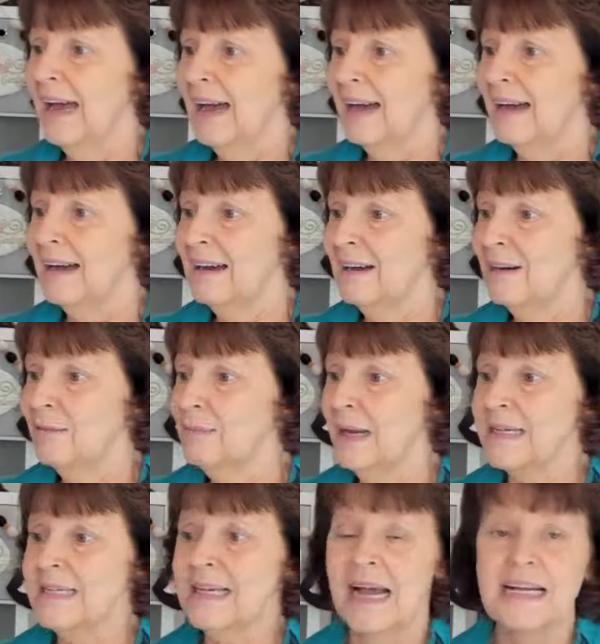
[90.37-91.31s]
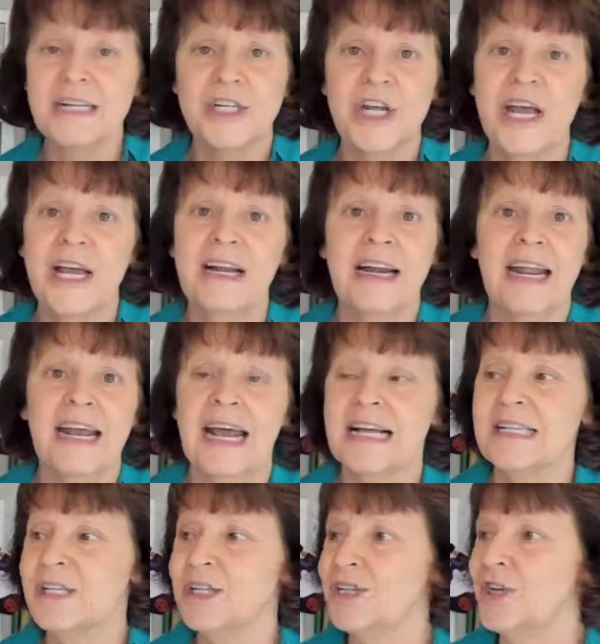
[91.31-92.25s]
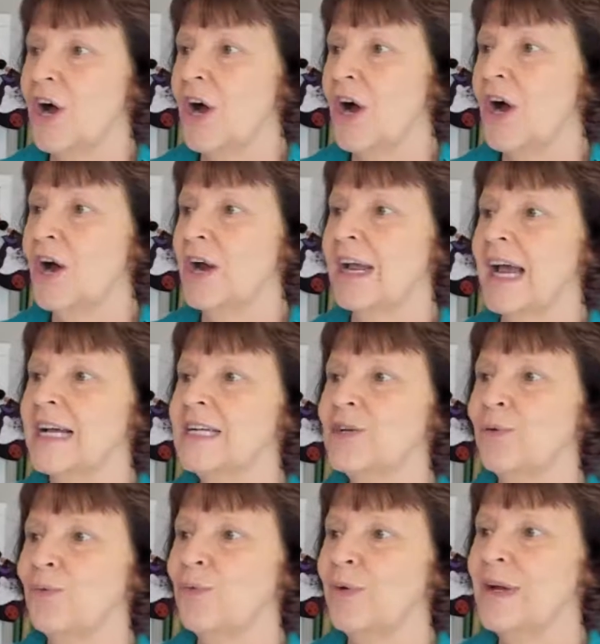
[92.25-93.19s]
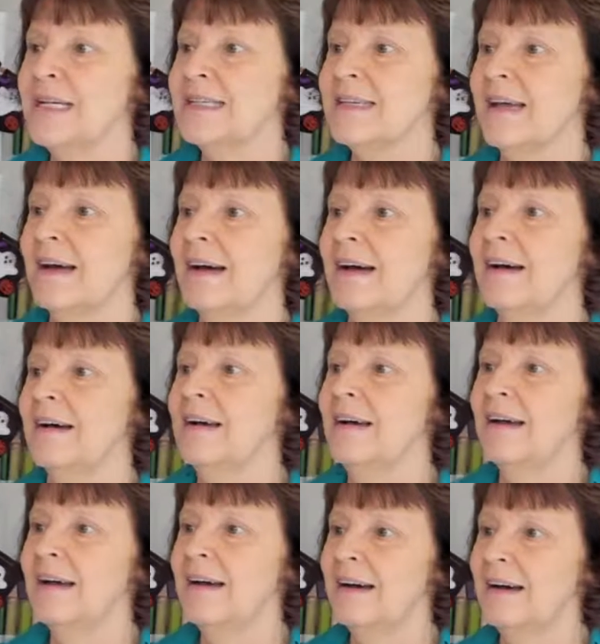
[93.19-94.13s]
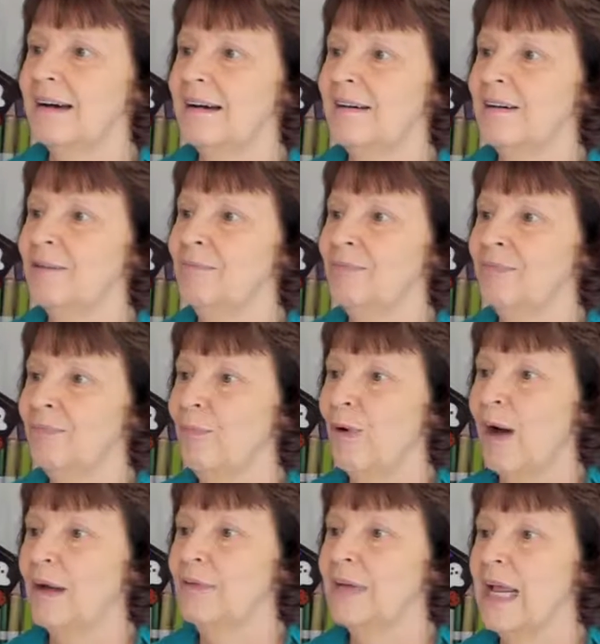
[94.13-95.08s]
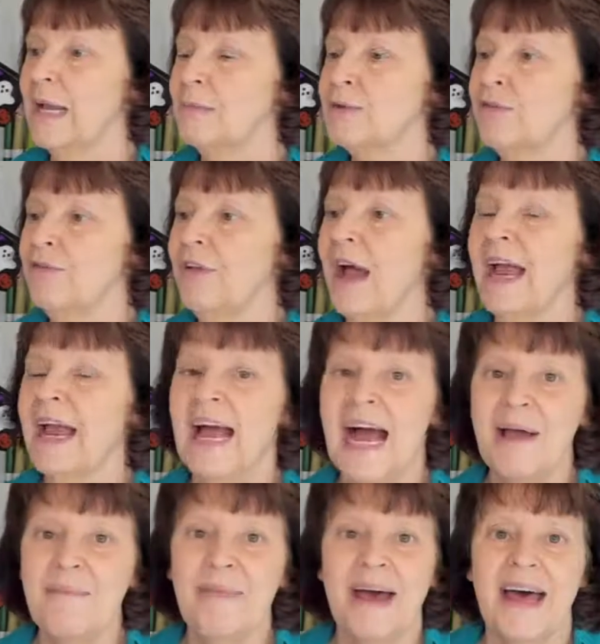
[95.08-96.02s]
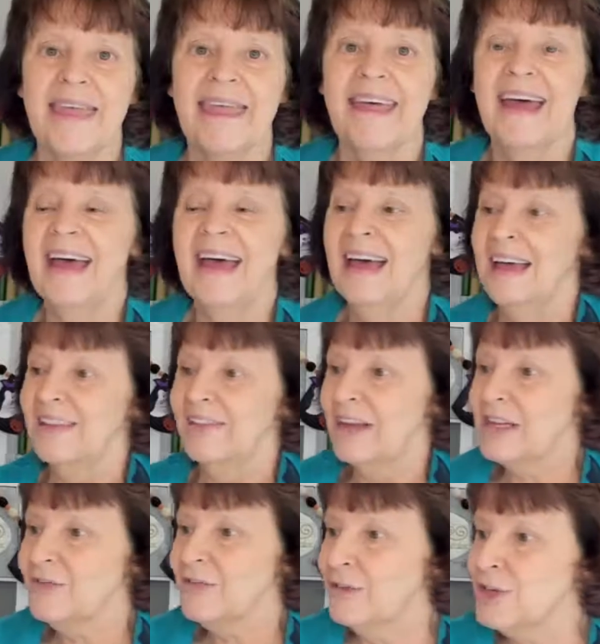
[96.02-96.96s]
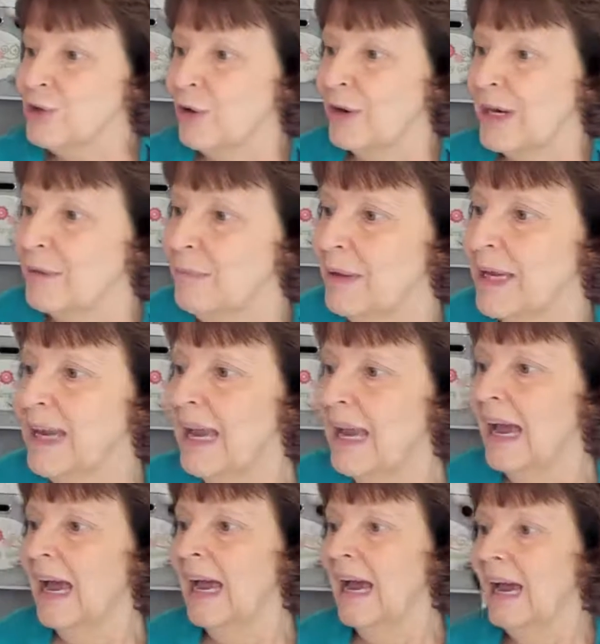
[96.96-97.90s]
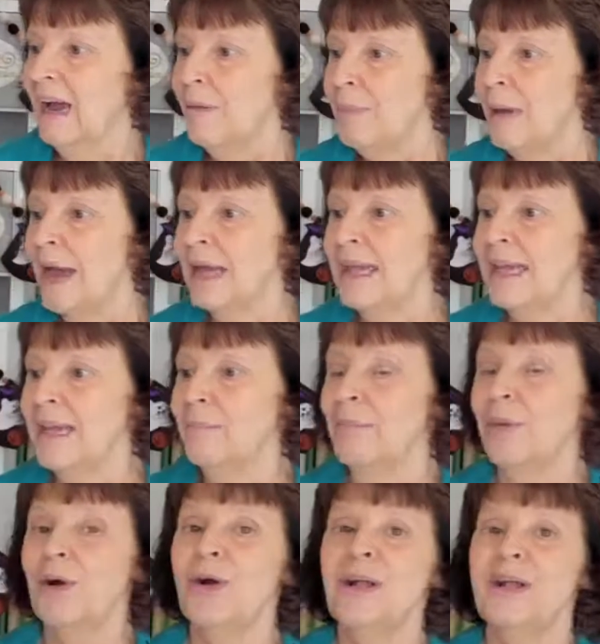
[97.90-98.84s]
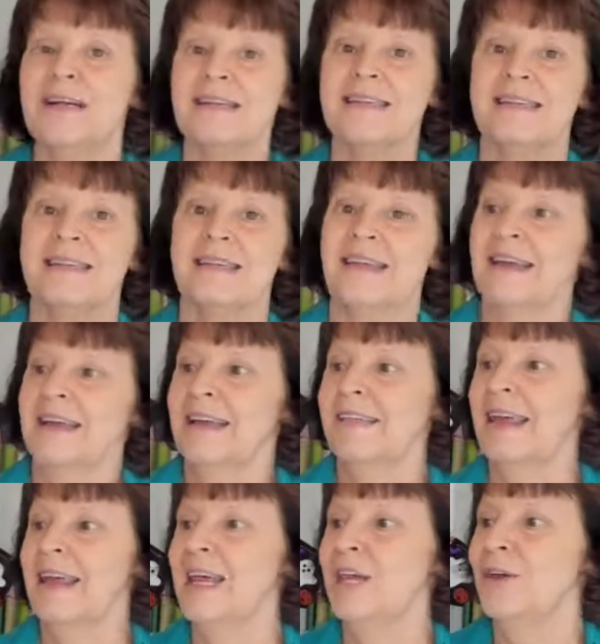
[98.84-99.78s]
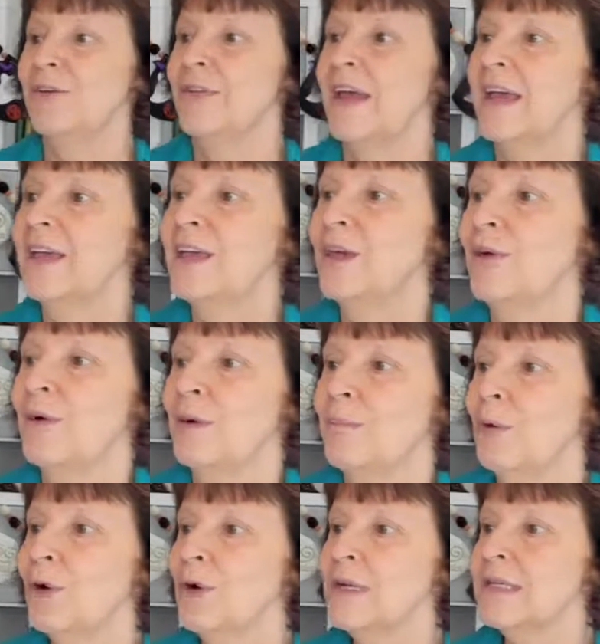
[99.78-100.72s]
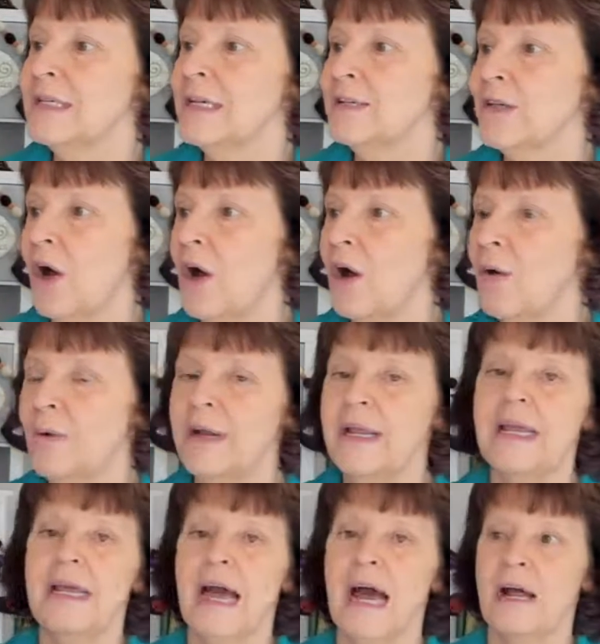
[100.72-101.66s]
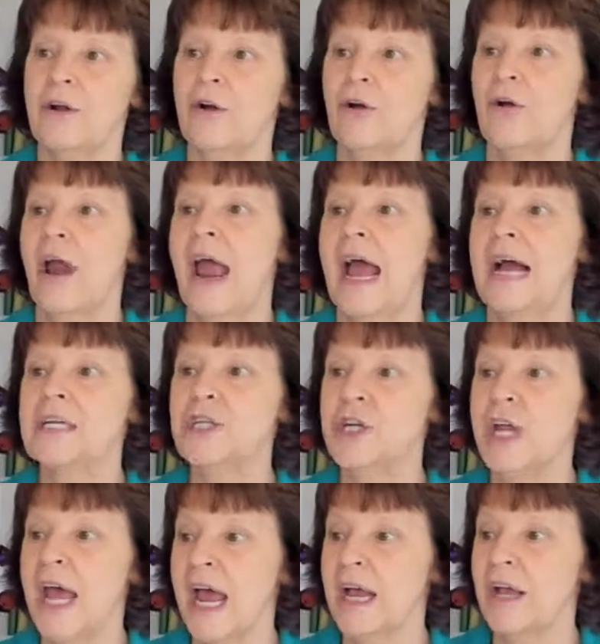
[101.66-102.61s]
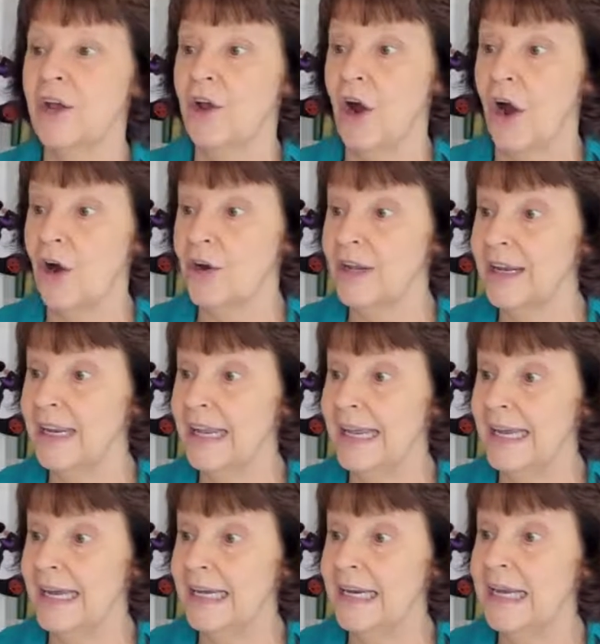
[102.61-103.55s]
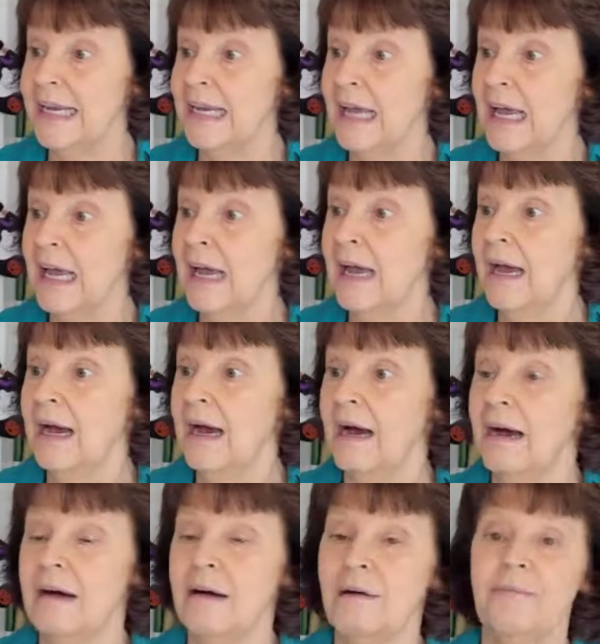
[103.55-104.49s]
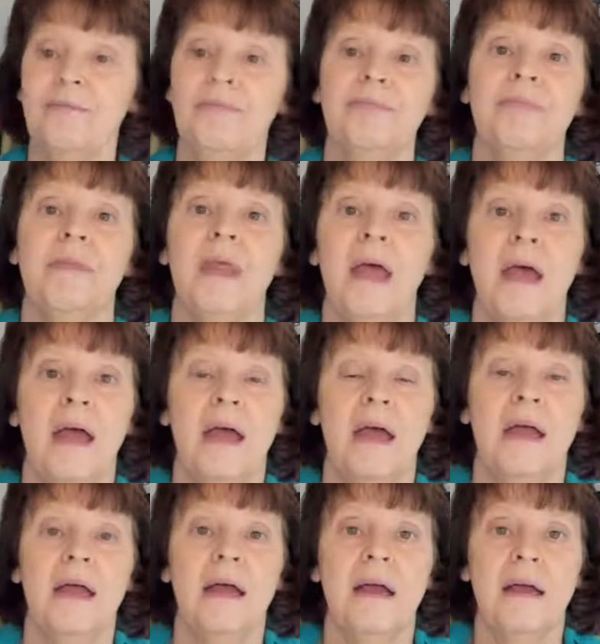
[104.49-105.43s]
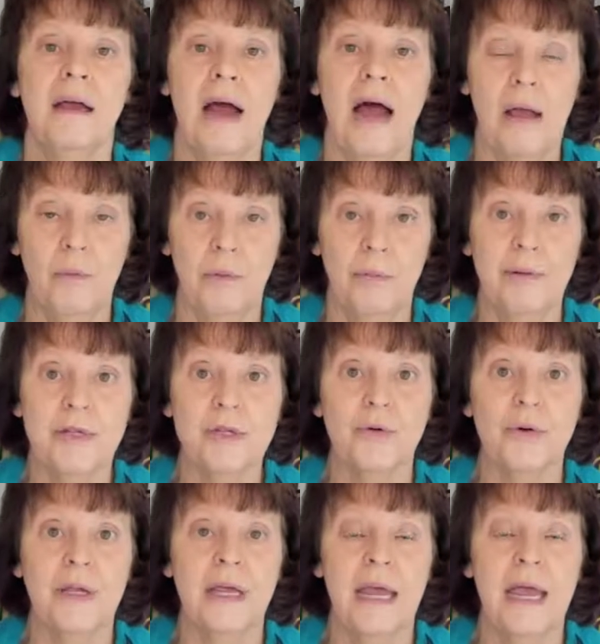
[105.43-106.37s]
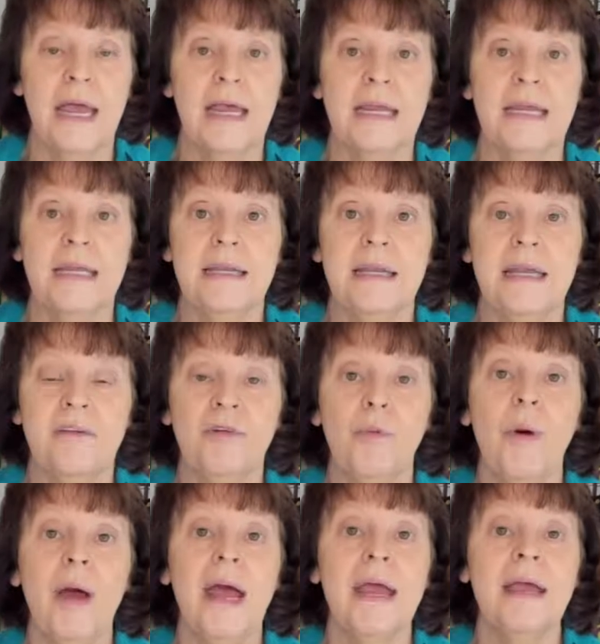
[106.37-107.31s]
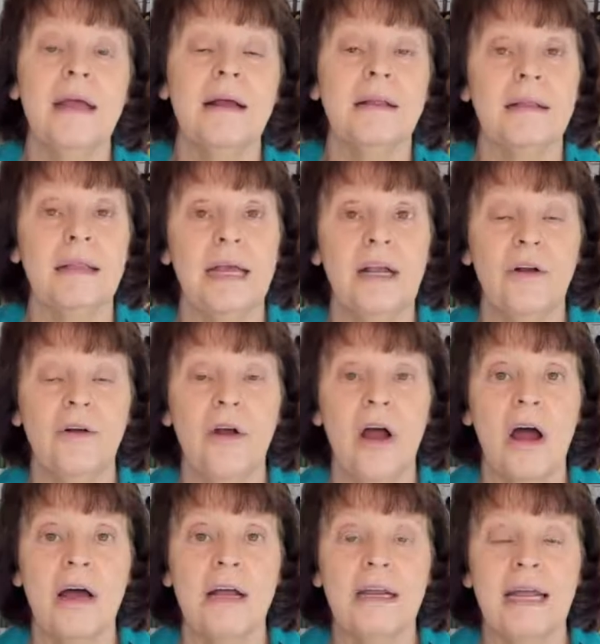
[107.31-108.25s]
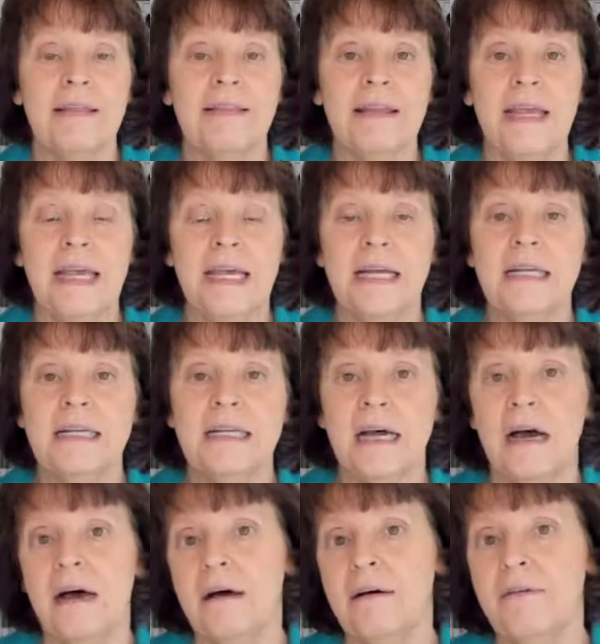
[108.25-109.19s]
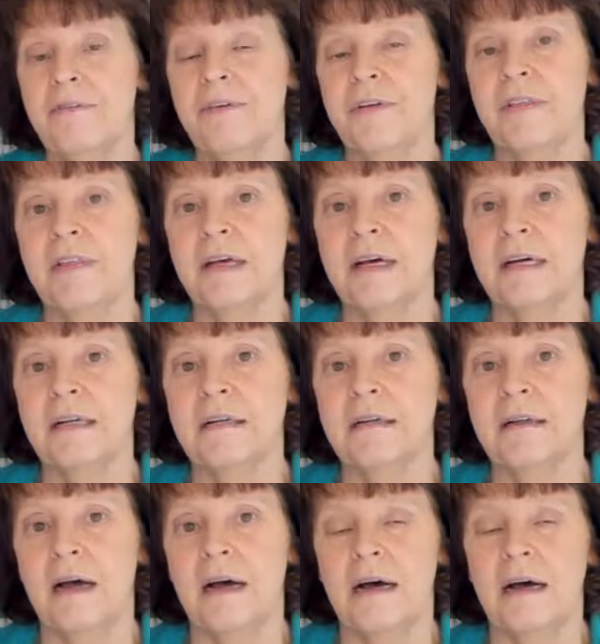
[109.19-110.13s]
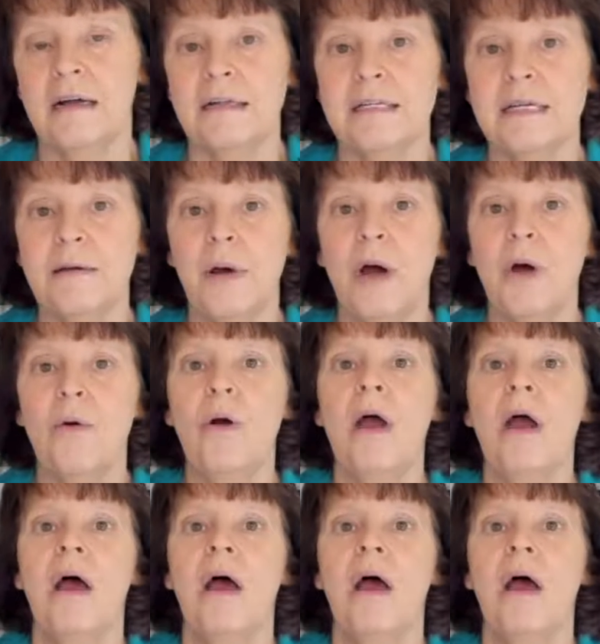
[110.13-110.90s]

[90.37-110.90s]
I got Janet, I got Star, I got Teresa. Wow, the names are flying. Hi, Beth. Thanks for joining me. Peggy, Murtis, thank you. And Murtis has already got her hashtag garden in. I will be doing a giveaway later on at the end of the demo.